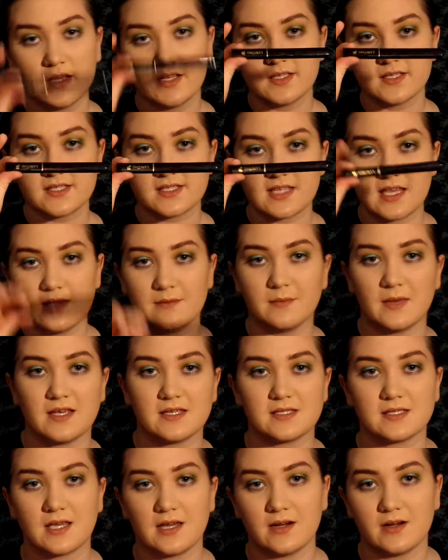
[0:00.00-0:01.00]
Same
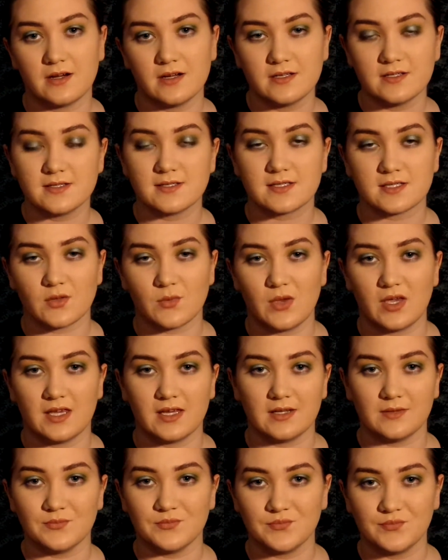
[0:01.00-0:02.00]
mascara, so we
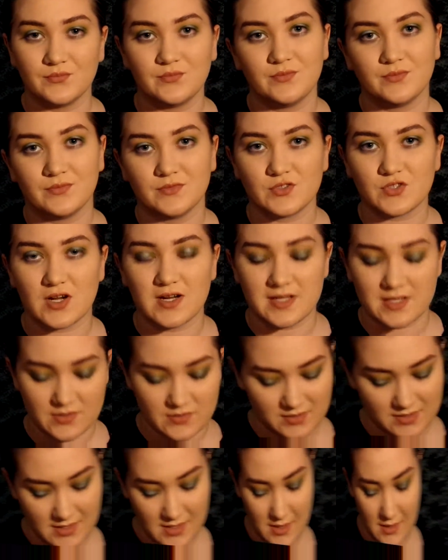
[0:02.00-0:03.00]
can try to
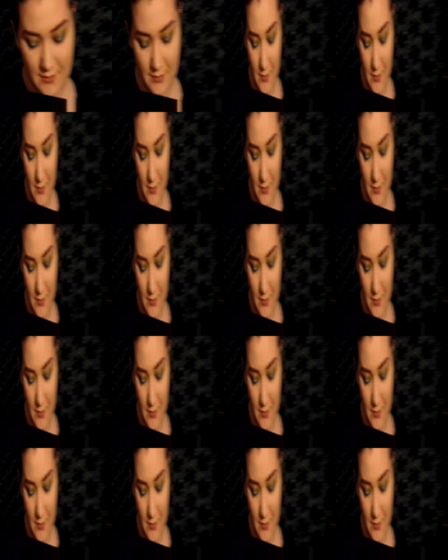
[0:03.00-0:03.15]
use it up.